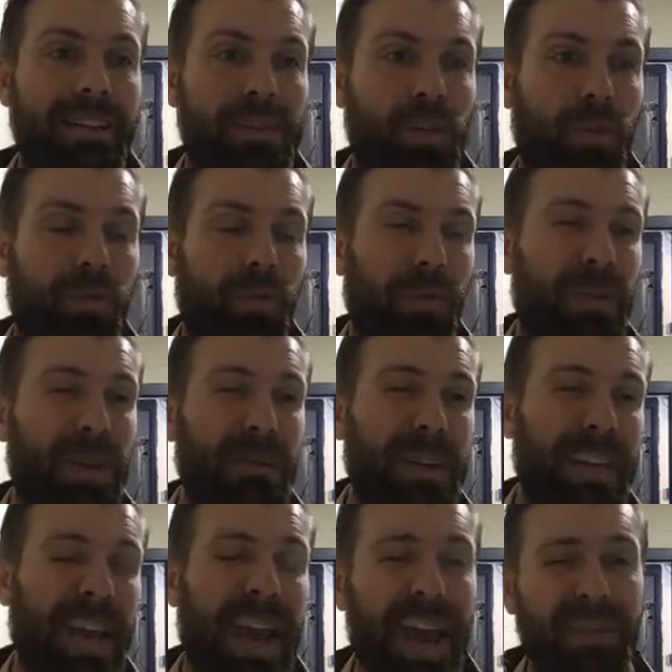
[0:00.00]
so for maybe
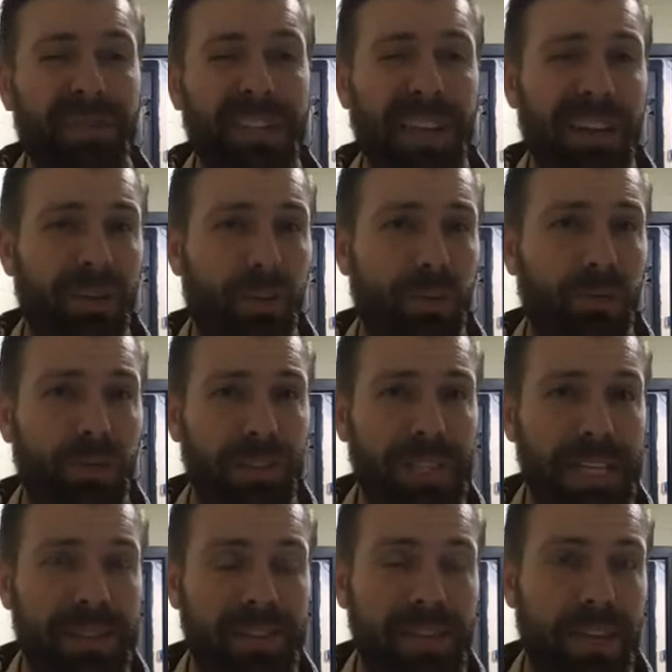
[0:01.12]
half a day or a full day
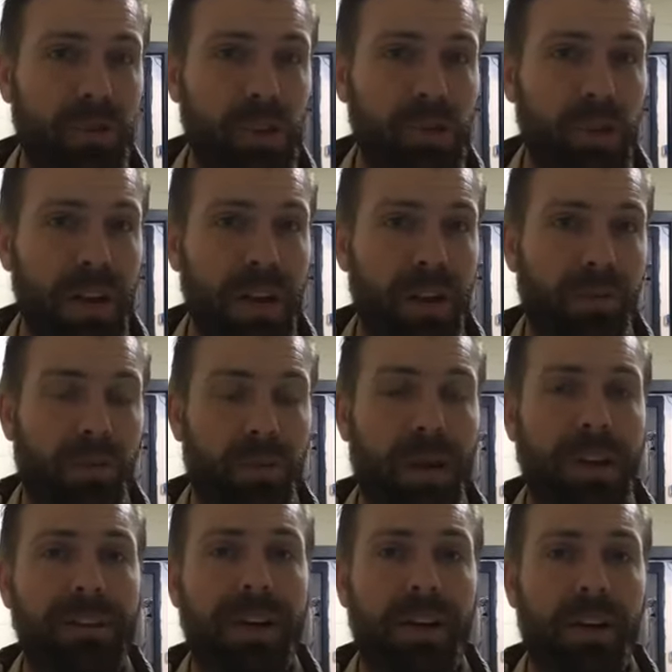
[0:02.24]
of safety training for my
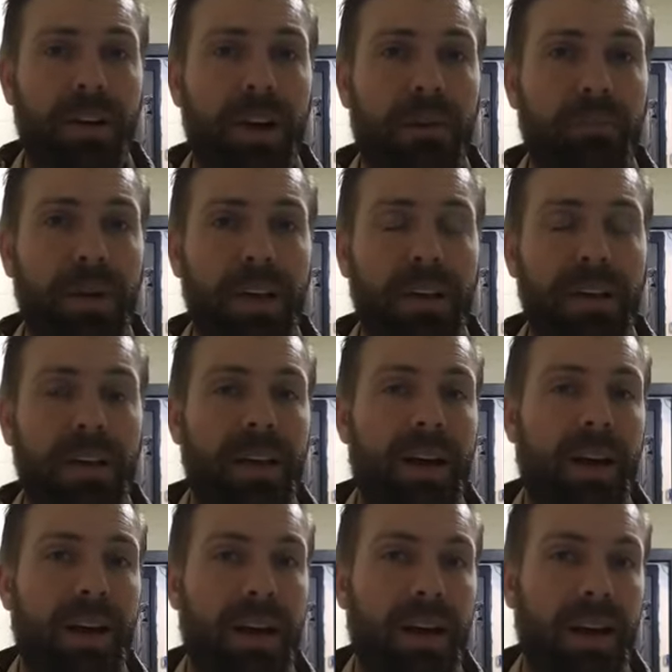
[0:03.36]
entire company.
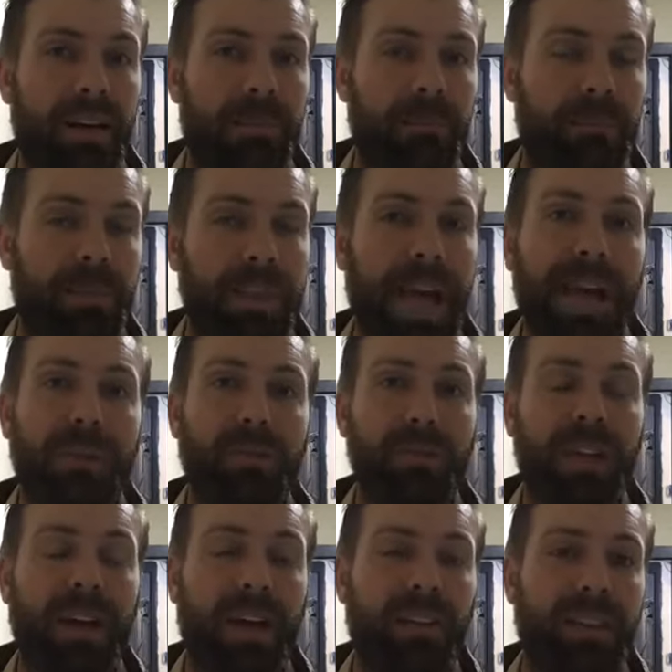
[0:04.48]
Uh, not only
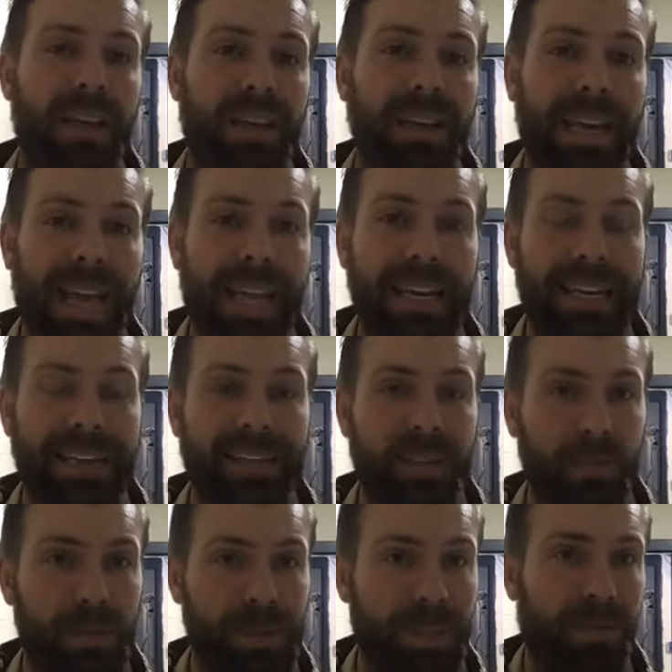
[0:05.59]
are they gaining the
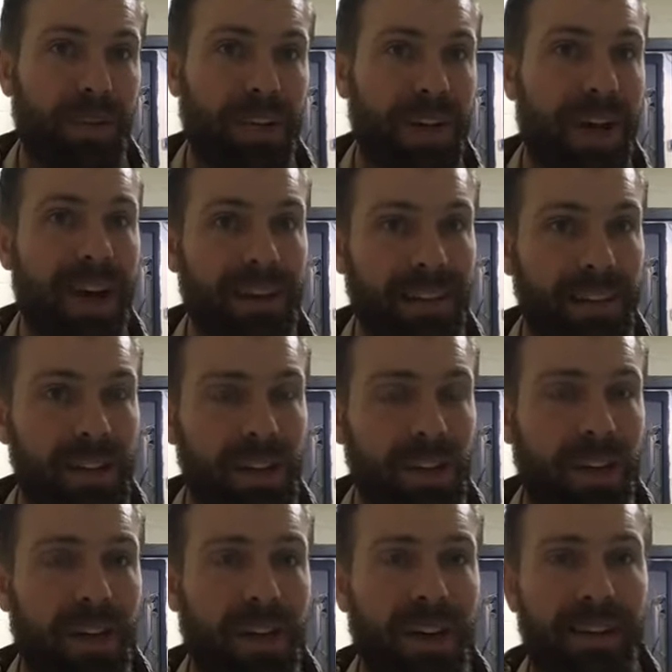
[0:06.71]
specific knowledge
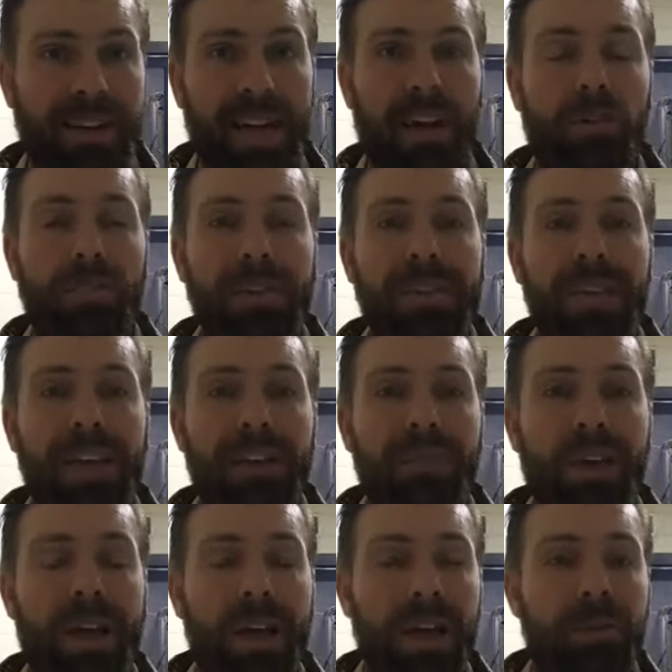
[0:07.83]
uh, on how to be safe,
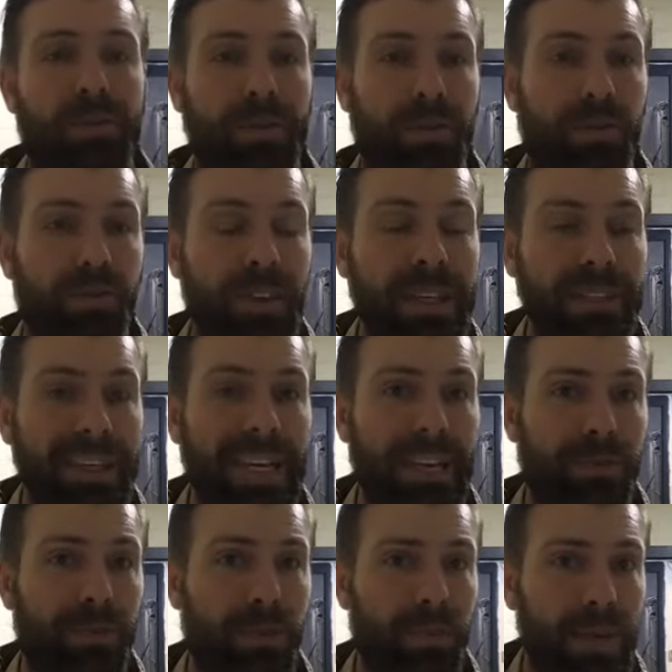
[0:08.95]
but they're feeling it
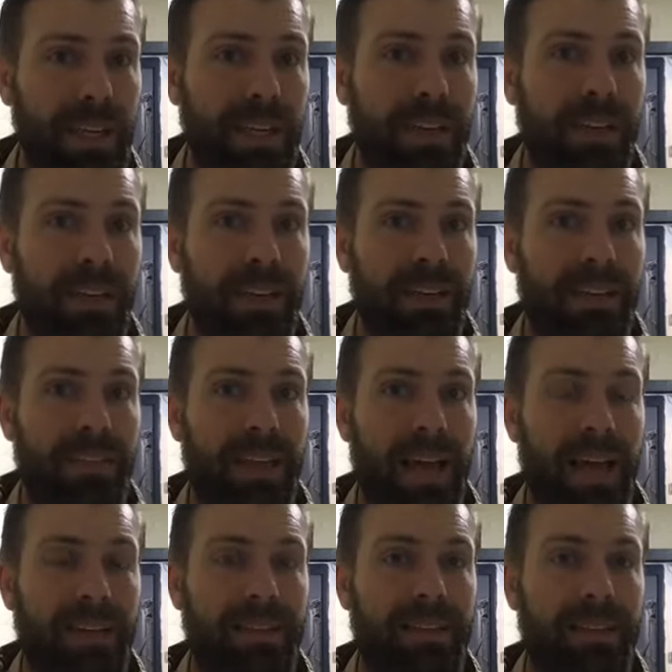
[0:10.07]
for me
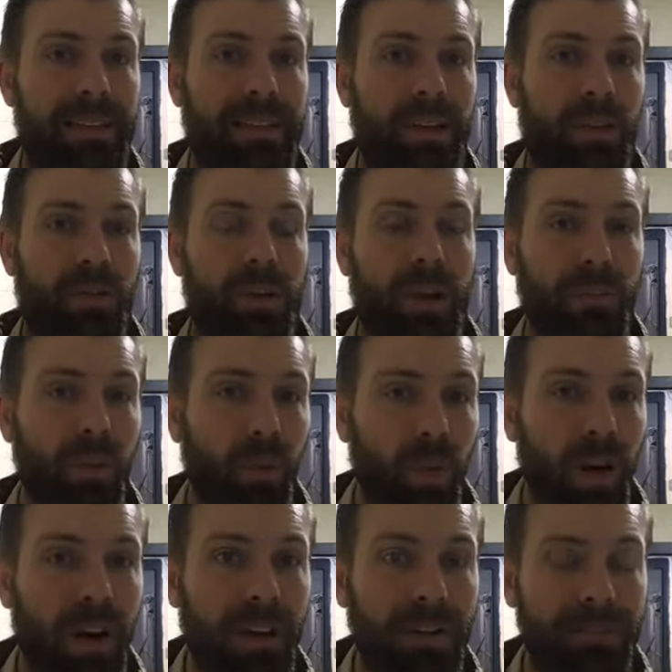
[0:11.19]
that, you know, number
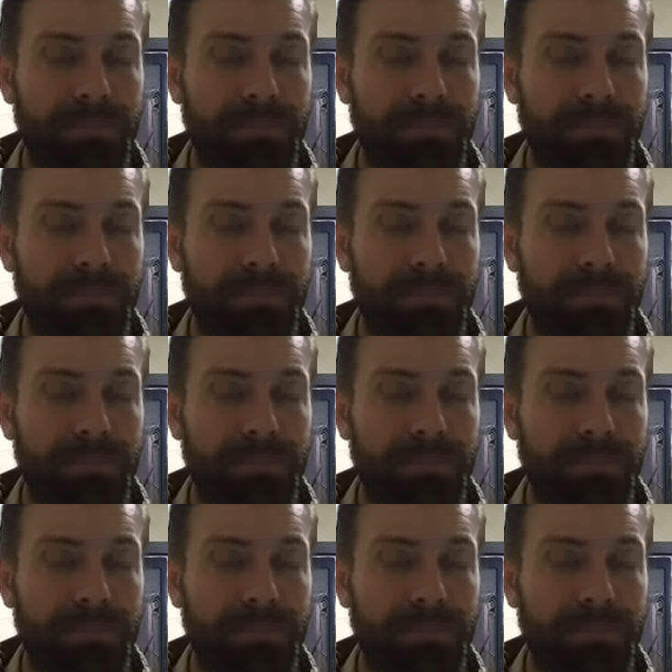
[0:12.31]
one,